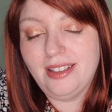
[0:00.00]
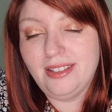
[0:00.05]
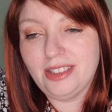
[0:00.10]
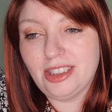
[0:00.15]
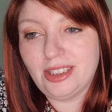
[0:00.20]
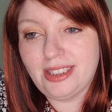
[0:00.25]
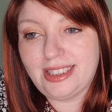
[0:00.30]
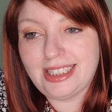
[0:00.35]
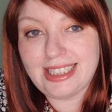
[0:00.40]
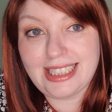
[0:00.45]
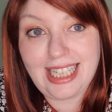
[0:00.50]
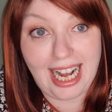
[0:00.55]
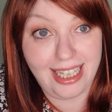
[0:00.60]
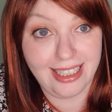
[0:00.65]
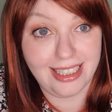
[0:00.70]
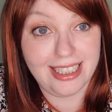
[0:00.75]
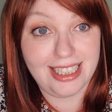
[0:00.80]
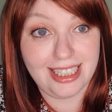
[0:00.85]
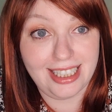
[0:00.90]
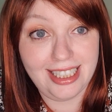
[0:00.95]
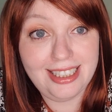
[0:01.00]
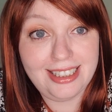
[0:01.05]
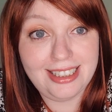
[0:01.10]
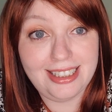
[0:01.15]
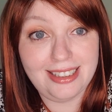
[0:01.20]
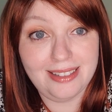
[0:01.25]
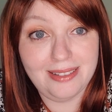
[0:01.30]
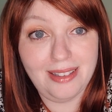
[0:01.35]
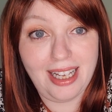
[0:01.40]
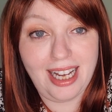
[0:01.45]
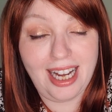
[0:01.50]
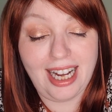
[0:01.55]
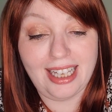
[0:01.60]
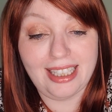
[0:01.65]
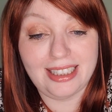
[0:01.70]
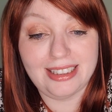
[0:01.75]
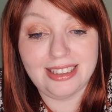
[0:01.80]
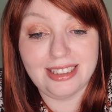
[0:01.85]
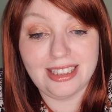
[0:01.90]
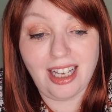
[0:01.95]
scanned it,
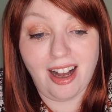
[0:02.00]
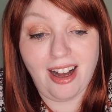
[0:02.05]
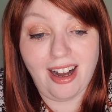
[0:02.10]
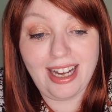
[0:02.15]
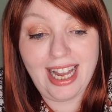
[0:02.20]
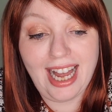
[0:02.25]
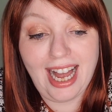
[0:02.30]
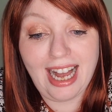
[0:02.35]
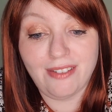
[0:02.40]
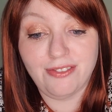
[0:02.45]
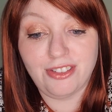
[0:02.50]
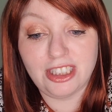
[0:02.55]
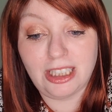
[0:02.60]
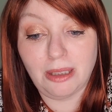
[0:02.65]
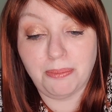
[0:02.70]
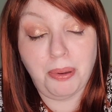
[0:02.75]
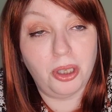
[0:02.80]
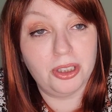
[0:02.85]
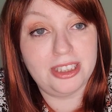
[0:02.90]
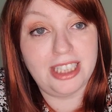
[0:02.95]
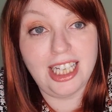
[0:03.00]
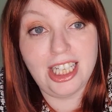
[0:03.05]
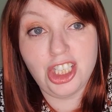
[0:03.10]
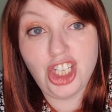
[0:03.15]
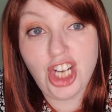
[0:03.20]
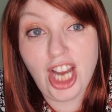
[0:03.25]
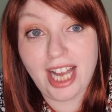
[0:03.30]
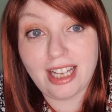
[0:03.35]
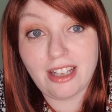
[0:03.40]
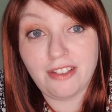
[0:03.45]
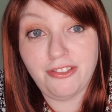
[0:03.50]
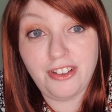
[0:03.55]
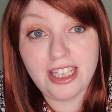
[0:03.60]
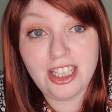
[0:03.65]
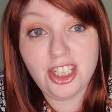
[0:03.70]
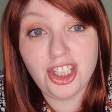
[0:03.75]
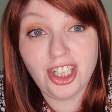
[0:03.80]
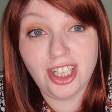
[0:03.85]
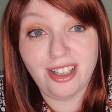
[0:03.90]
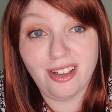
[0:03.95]
and I have a deposit a check
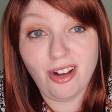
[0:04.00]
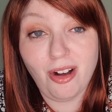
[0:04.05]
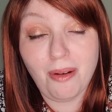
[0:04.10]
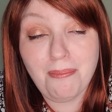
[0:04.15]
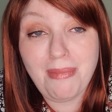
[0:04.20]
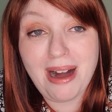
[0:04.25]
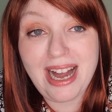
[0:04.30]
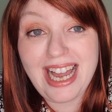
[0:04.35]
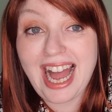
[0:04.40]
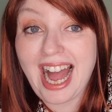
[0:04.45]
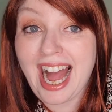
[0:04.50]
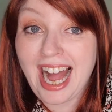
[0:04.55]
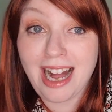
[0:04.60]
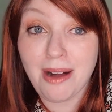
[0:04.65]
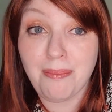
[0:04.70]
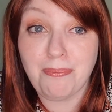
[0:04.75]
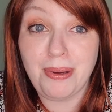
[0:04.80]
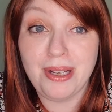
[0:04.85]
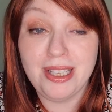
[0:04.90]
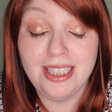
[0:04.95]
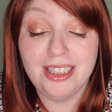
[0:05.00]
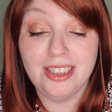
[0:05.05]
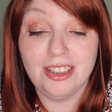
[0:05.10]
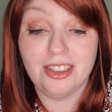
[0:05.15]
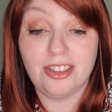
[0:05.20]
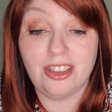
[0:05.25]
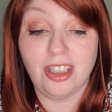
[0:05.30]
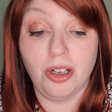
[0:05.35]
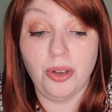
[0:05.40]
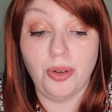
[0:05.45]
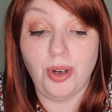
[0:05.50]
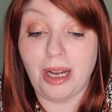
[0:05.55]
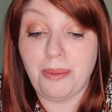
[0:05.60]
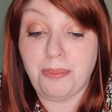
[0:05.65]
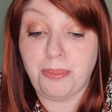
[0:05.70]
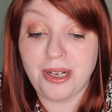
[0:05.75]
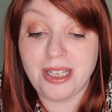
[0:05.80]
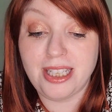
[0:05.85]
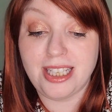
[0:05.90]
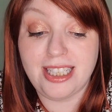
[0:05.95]
feature on my app. So I
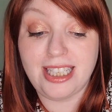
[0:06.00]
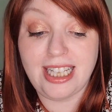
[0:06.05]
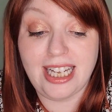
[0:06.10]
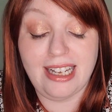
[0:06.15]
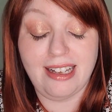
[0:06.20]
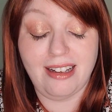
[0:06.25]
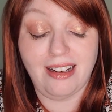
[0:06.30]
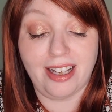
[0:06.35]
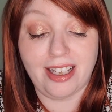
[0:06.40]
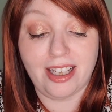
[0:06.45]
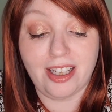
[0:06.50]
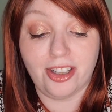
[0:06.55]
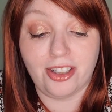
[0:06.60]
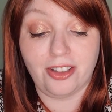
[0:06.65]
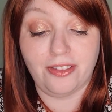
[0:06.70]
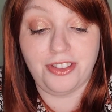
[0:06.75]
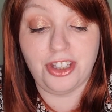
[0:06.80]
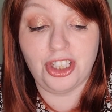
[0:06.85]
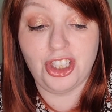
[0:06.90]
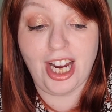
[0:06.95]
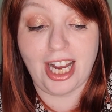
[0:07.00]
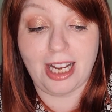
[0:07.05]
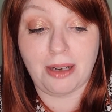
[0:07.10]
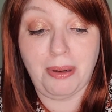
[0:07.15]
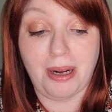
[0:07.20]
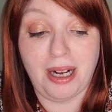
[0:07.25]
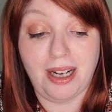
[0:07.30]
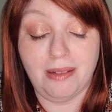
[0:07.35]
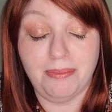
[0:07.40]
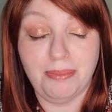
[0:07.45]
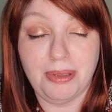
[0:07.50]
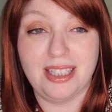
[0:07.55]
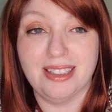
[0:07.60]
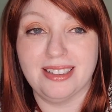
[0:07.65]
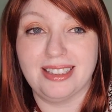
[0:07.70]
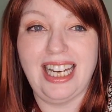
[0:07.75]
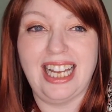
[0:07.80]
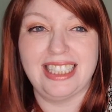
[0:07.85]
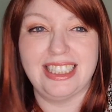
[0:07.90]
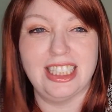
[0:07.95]
printed it, I cut off the check part
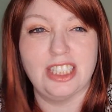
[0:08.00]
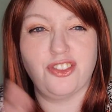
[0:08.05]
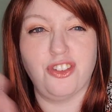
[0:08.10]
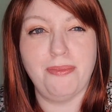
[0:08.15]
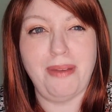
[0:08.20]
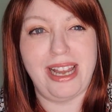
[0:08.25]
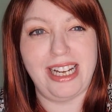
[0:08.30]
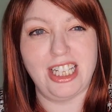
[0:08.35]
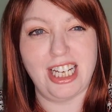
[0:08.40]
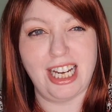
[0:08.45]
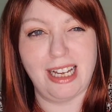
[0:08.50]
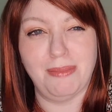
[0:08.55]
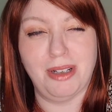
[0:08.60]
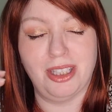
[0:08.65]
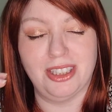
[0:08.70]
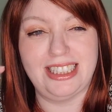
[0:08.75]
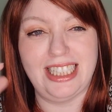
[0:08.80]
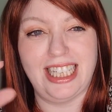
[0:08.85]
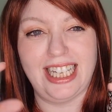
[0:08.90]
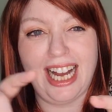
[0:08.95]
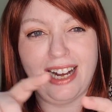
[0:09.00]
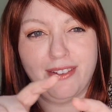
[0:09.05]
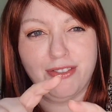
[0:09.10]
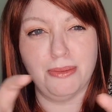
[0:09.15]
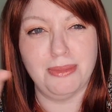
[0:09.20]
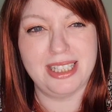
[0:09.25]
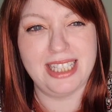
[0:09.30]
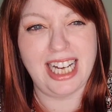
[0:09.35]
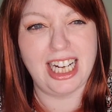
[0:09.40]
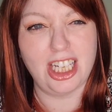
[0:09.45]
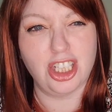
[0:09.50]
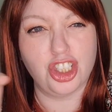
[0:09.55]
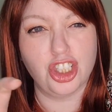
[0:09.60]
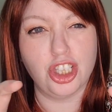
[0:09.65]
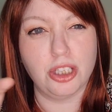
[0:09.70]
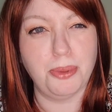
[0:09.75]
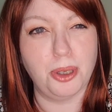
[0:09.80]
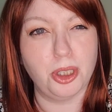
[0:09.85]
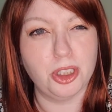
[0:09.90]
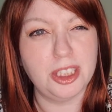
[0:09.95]
because letters from HMRC have them attached to
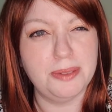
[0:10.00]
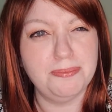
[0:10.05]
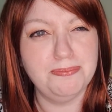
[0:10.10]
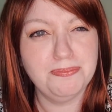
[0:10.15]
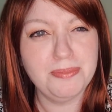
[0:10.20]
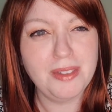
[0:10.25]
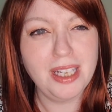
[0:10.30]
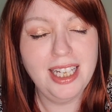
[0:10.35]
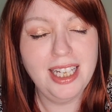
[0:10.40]
the bottom,